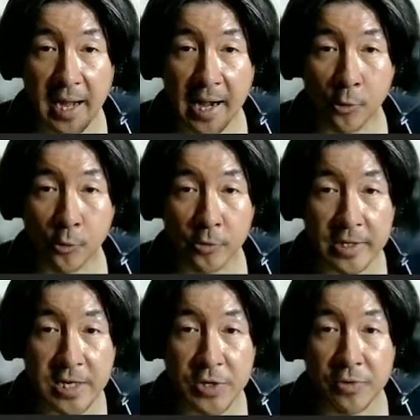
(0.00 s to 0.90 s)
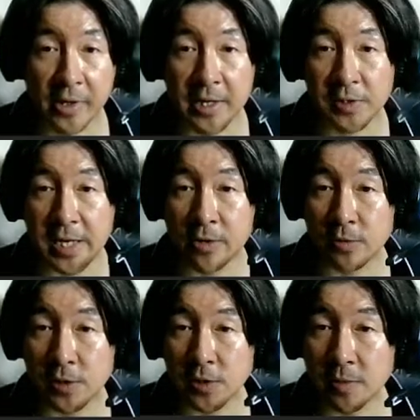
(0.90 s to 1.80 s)
our EQIS
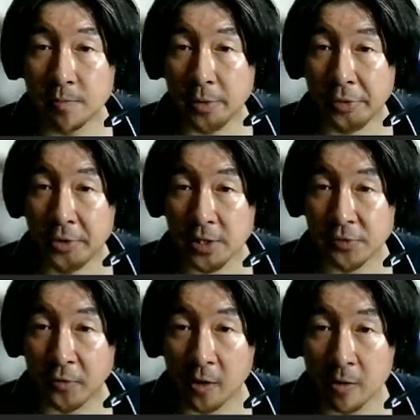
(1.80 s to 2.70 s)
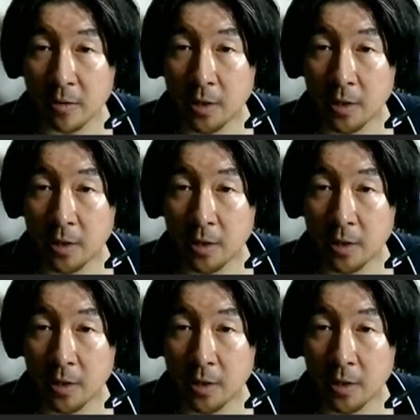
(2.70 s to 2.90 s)
ecosystem thus far,